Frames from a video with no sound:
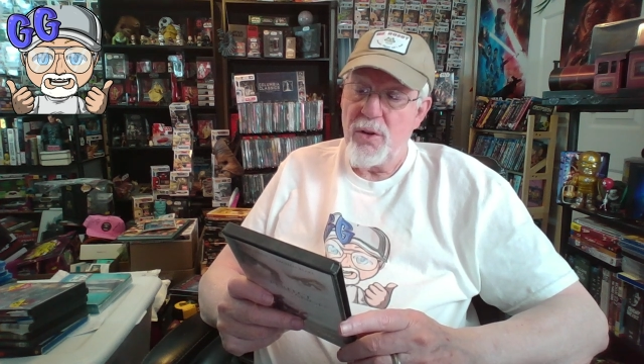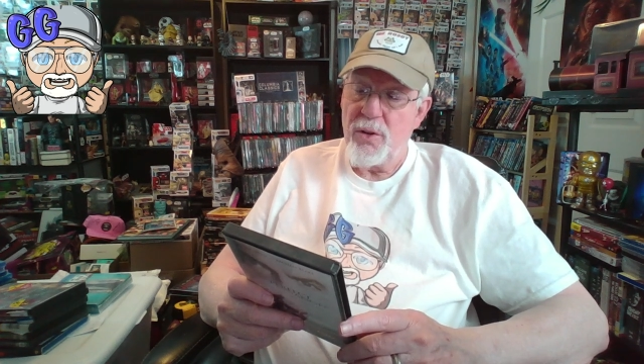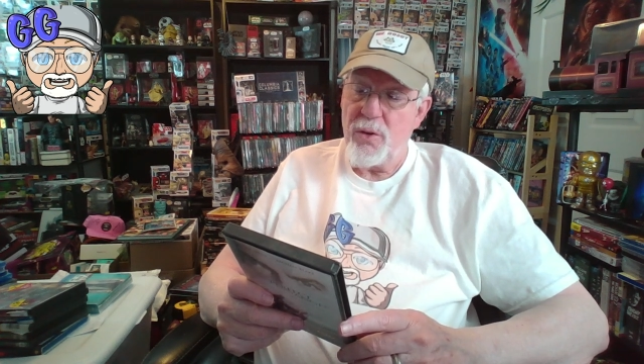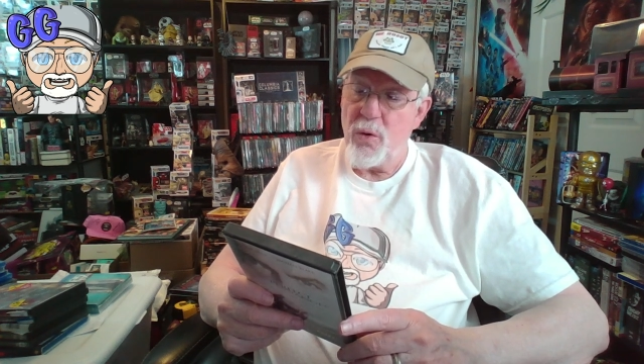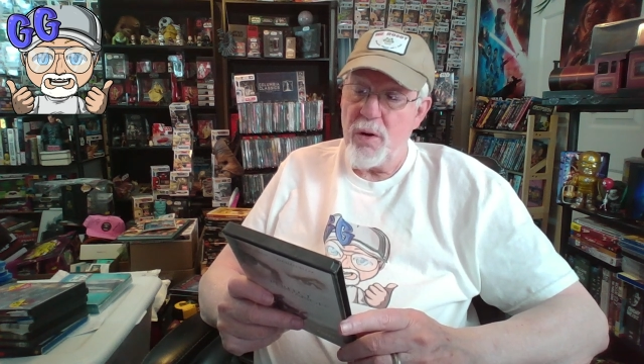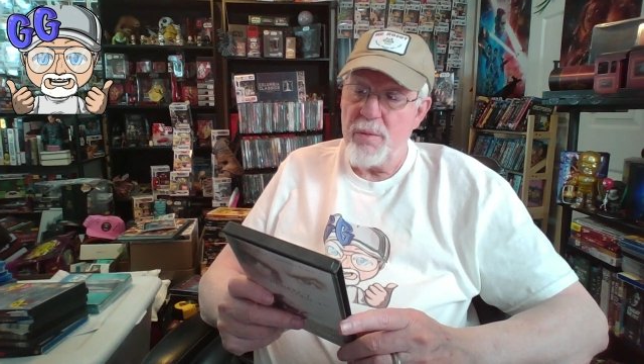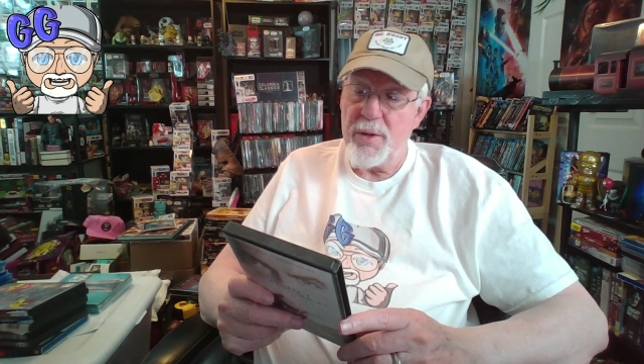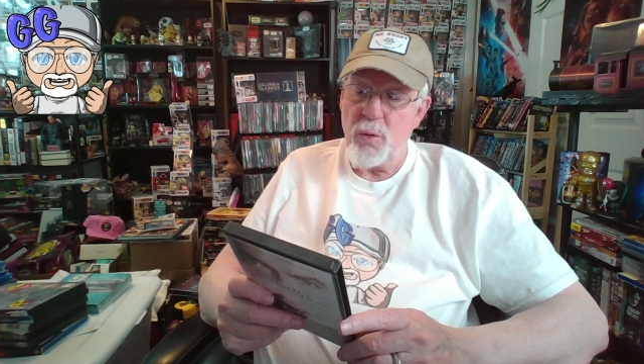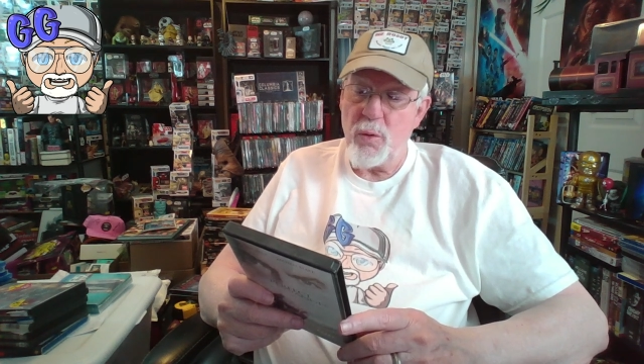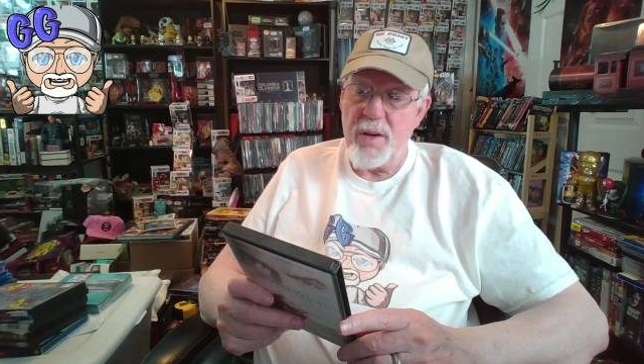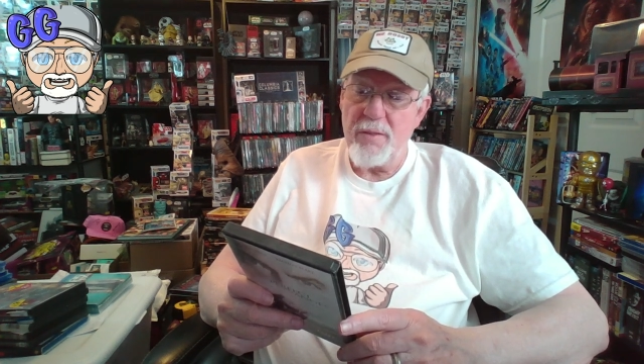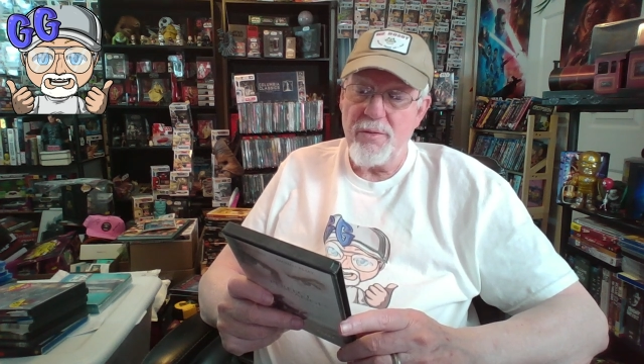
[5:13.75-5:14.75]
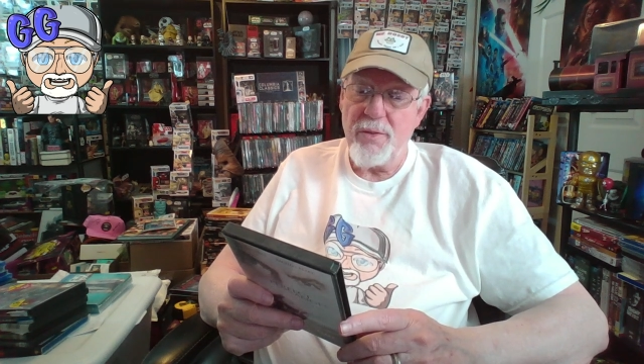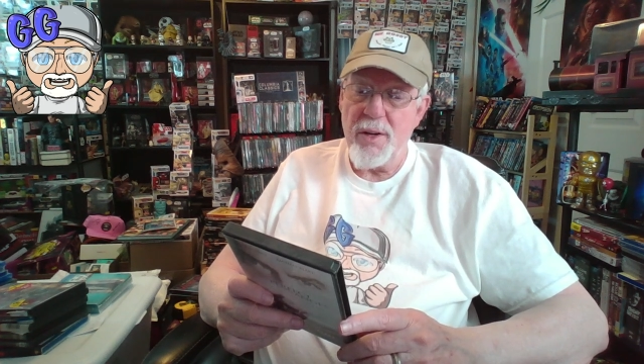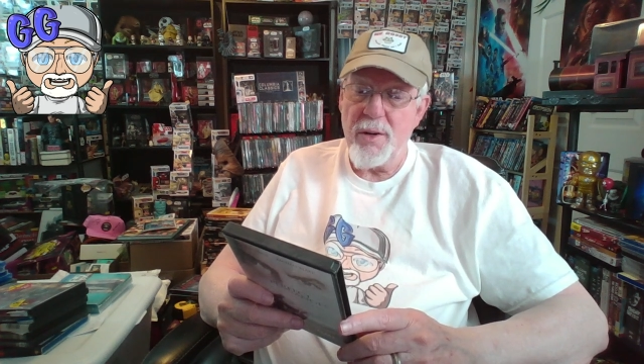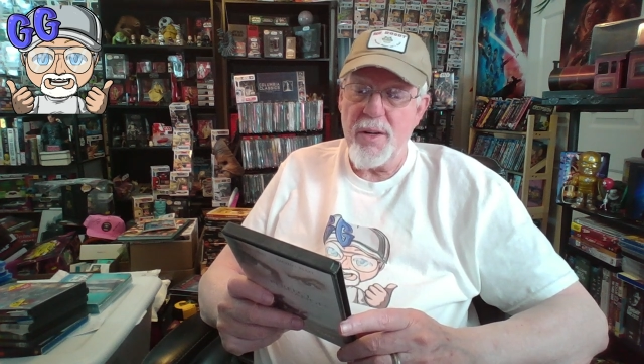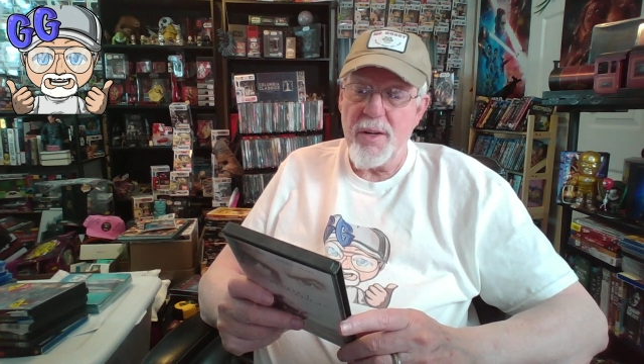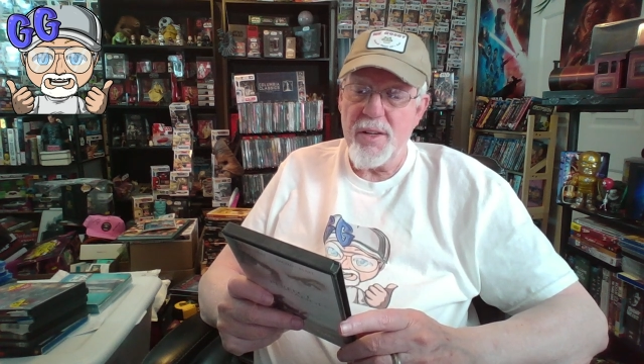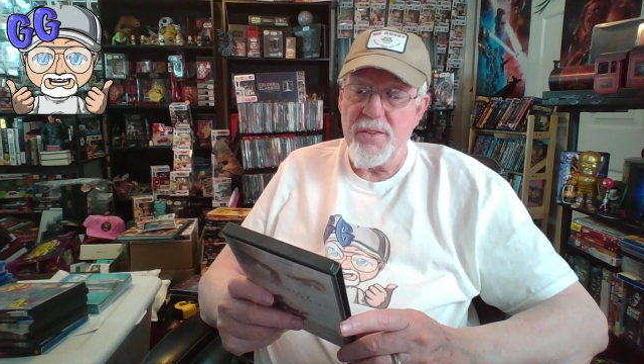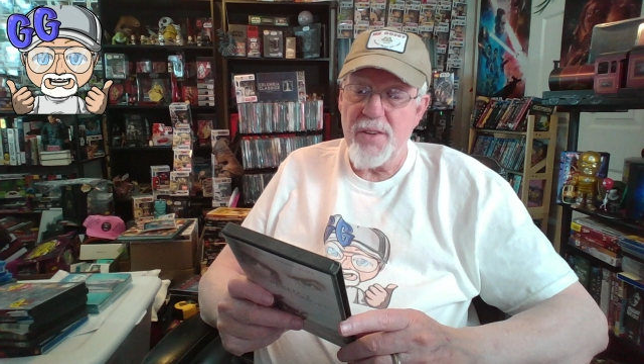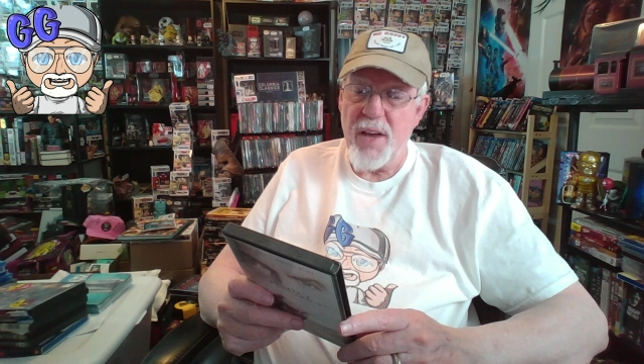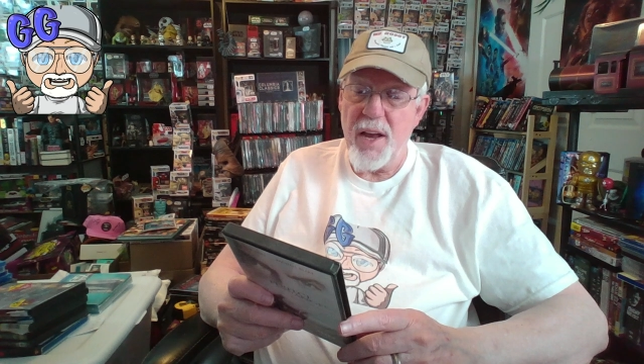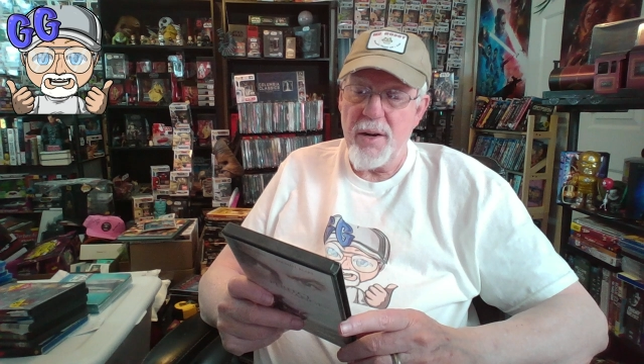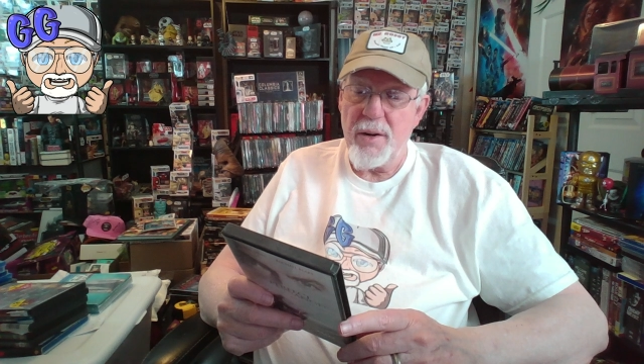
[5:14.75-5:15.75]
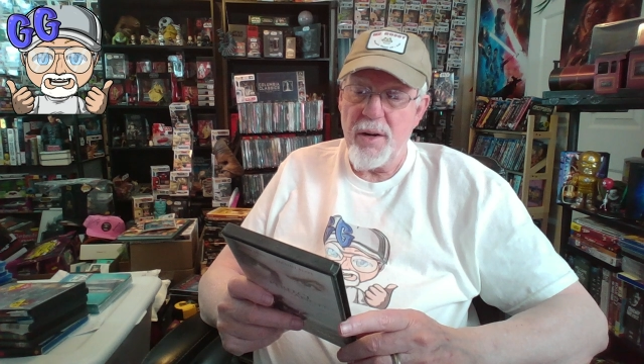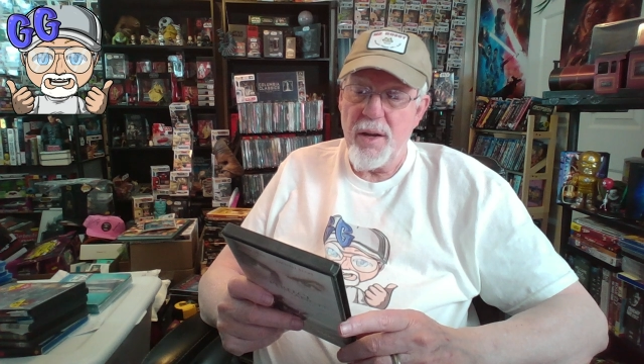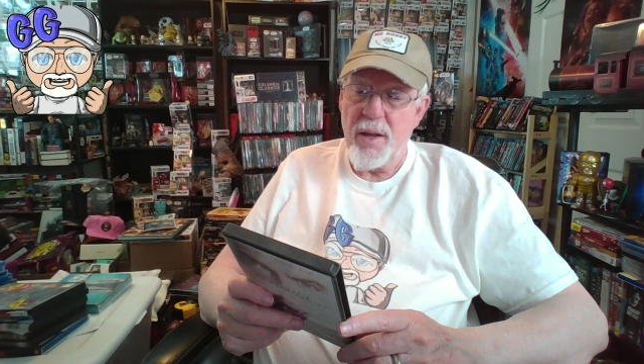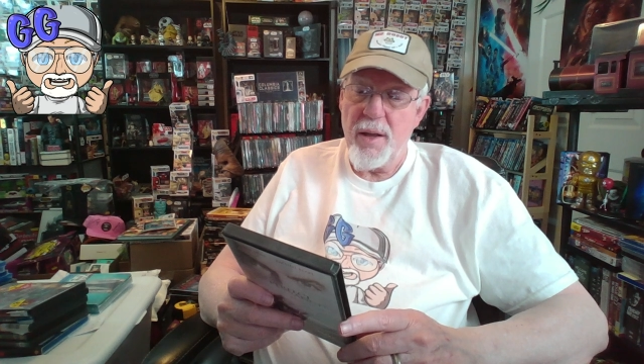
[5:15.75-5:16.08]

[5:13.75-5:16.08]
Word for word: Torn between fear and desire,